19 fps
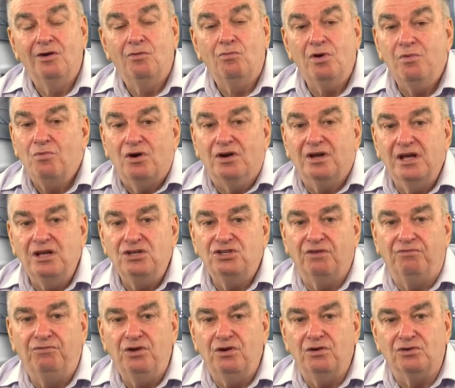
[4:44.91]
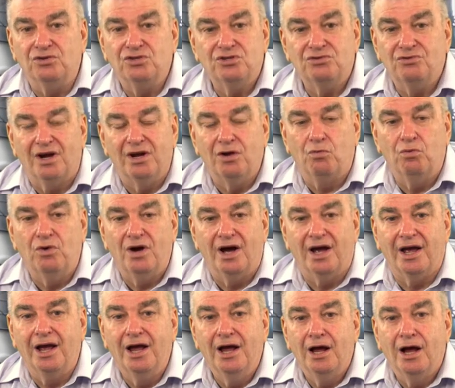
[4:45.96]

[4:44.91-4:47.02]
We want ease of use straight away.